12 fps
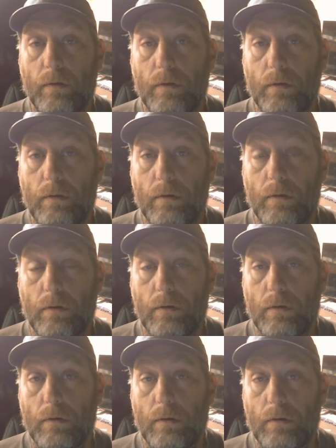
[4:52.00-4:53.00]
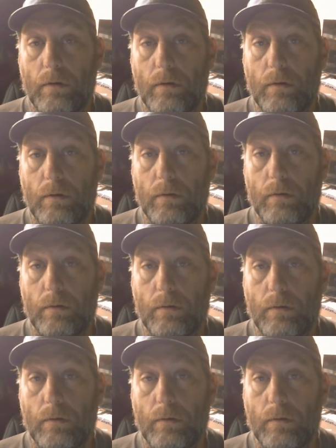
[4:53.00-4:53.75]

(silence)